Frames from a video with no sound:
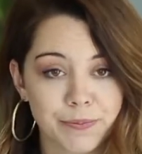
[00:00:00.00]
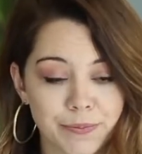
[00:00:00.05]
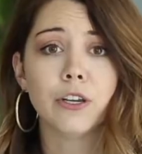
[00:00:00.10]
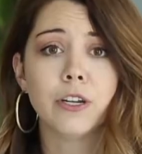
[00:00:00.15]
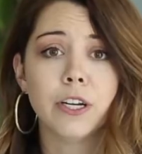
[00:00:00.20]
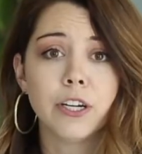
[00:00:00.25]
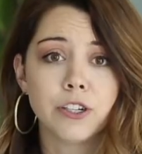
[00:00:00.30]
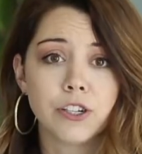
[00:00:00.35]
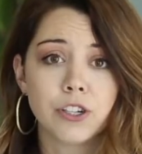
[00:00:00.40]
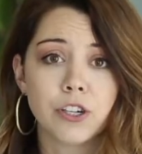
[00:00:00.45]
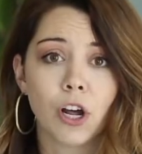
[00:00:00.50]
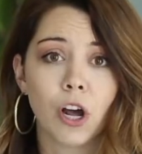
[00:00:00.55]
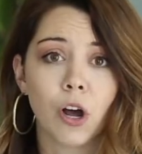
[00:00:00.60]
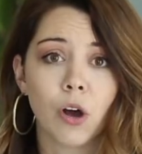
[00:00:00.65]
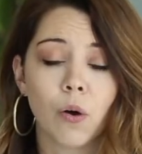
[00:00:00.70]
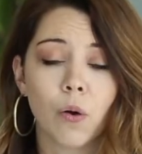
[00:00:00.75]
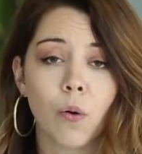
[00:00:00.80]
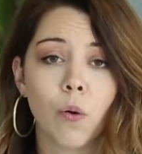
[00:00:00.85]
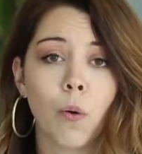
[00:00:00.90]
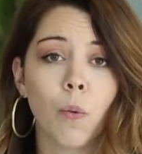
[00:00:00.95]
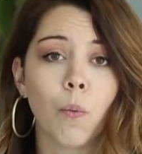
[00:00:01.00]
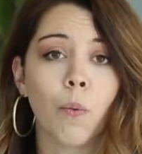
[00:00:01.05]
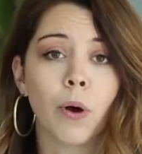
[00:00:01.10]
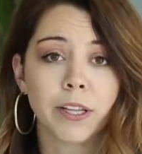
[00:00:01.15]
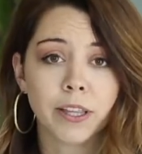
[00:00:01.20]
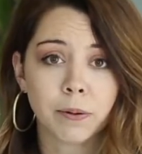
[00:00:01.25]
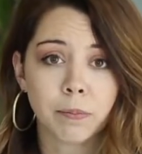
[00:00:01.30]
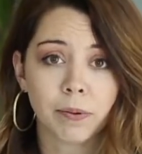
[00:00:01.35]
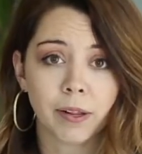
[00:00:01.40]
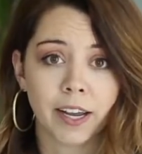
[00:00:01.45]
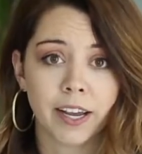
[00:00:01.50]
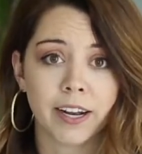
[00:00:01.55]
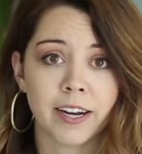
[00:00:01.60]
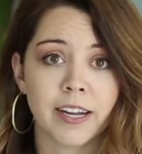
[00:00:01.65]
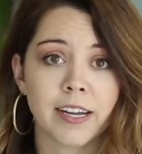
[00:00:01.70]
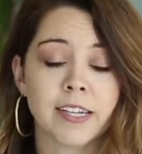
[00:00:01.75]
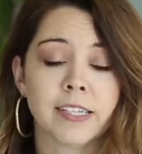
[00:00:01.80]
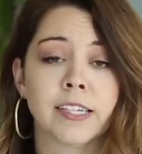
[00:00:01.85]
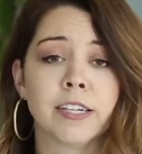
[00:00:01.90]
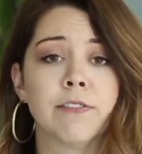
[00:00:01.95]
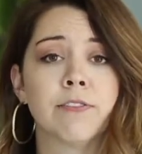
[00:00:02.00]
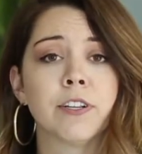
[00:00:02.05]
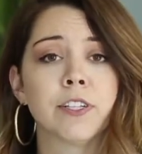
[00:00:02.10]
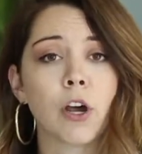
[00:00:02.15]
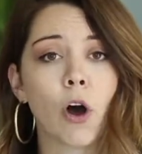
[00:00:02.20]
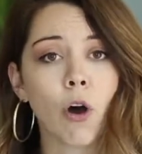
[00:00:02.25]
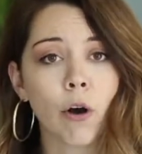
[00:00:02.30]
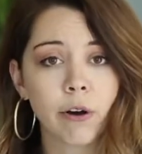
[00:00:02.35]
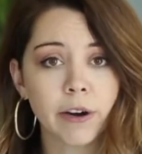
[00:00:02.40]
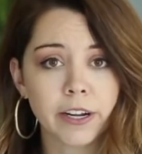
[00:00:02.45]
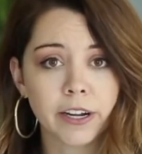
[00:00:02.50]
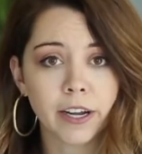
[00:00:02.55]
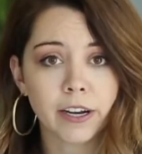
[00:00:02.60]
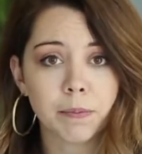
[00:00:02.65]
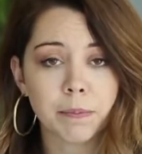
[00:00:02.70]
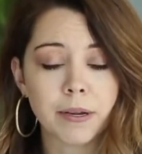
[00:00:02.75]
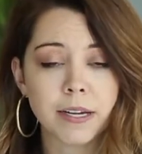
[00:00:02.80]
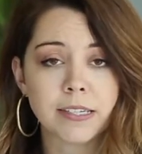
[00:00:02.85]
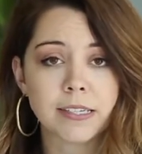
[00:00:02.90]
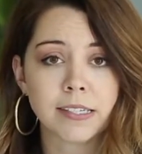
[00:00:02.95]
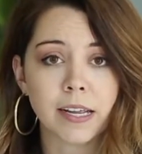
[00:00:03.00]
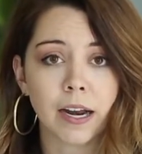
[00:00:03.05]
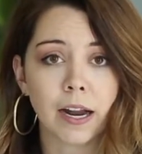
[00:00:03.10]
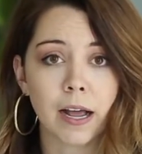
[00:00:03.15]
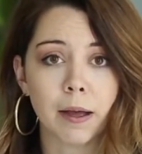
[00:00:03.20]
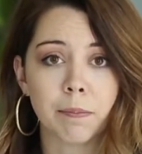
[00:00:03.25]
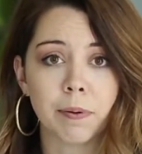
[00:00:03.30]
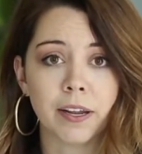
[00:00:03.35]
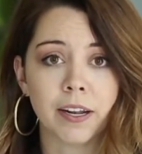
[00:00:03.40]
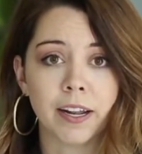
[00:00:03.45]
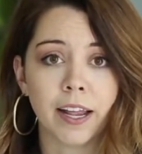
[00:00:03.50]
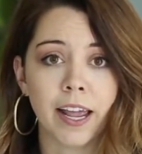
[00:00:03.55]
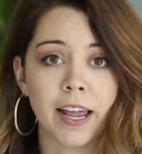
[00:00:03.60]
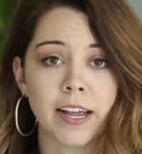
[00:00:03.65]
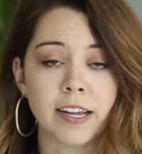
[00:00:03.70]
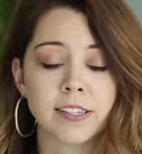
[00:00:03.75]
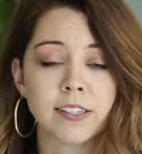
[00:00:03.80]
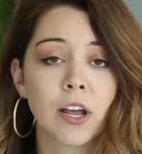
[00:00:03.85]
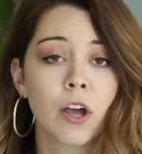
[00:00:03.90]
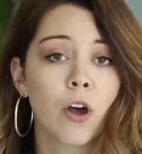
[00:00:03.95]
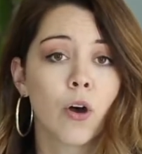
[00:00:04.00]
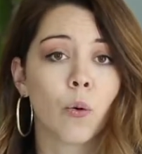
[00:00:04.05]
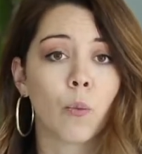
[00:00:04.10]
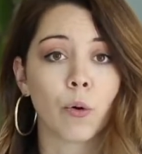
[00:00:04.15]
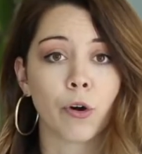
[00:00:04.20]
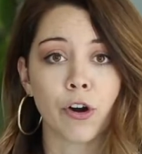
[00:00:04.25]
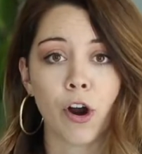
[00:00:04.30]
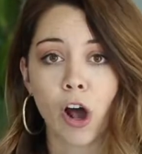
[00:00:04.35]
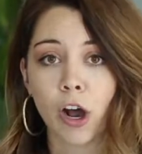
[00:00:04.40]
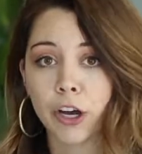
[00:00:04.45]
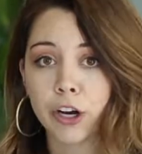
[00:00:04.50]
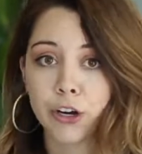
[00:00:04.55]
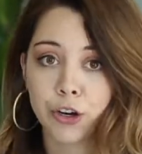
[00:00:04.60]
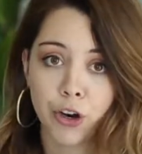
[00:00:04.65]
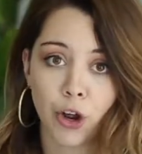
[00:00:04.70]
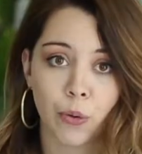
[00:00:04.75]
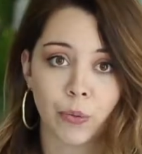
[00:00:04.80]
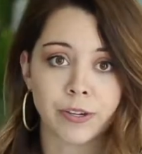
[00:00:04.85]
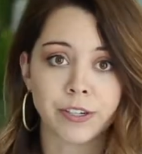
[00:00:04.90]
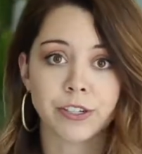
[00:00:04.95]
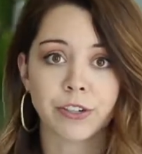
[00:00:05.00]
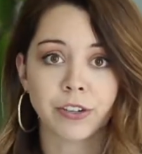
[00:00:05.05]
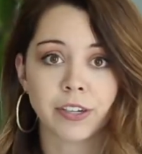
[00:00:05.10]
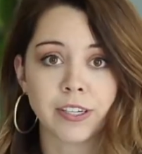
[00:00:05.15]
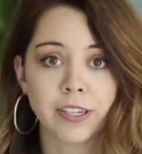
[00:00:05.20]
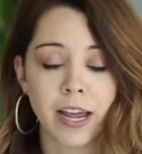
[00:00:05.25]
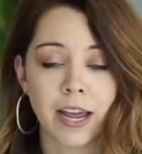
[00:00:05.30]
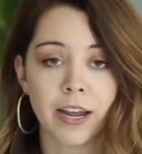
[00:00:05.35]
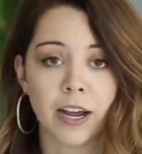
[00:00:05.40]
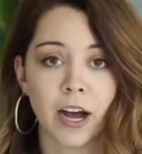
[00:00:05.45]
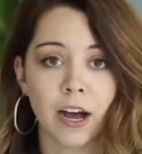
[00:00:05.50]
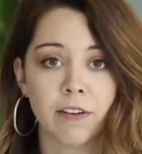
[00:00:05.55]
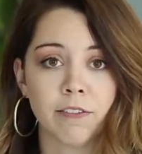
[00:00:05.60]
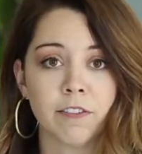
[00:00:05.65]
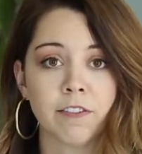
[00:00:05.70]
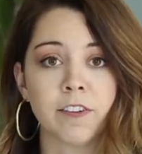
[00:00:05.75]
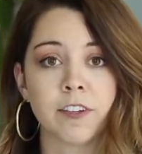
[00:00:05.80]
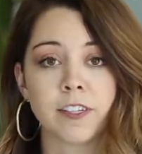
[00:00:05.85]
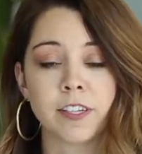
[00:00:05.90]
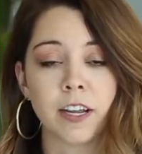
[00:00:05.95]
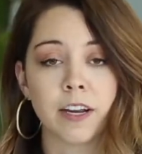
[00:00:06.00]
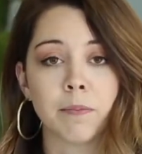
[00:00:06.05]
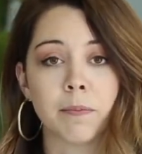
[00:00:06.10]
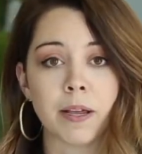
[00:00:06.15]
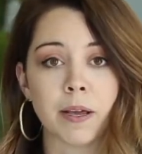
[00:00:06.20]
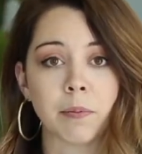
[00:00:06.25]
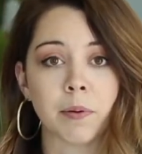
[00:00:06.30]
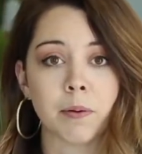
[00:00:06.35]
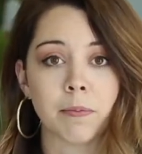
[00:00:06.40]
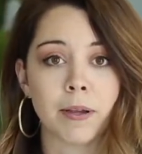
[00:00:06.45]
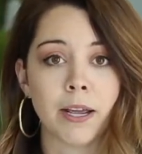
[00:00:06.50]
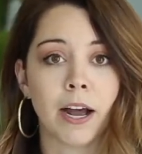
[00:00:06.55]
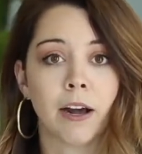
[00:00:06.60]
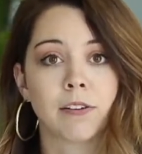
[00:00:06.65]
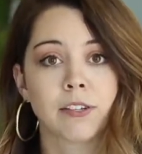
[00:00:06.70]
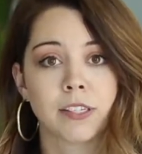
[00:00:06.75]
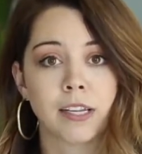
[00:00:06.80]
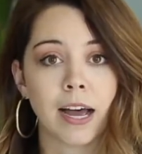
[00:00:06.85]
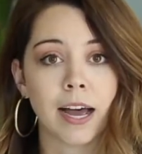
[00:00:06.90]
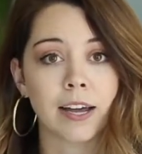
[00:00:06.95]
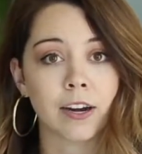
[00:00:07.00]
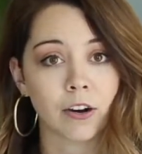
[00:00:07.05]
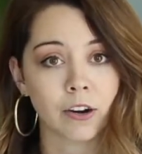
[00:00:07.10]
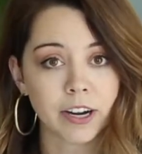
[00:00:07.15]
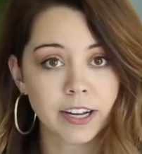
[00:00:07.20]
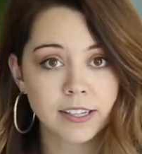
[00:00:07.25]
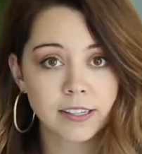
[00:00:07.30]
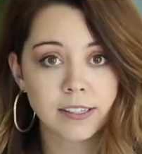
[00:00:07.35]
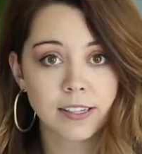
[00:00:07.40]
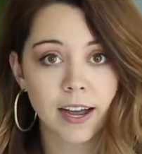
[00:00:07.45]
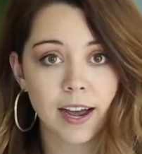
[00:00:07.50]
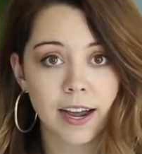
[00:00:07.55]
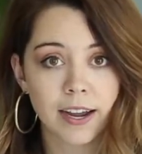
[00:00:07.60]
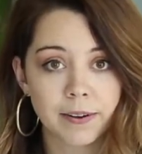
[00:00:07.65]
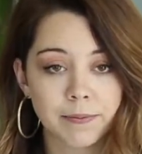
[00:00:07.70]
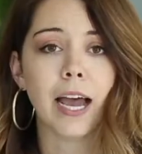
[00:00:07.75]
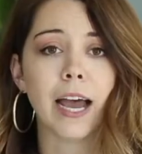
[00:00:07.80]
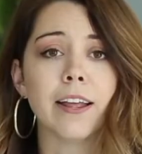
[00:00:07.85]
You need to know what the plan is, if it's already going to be set up in case we're not going to know until the day of if it's going to be able to be outside or inside,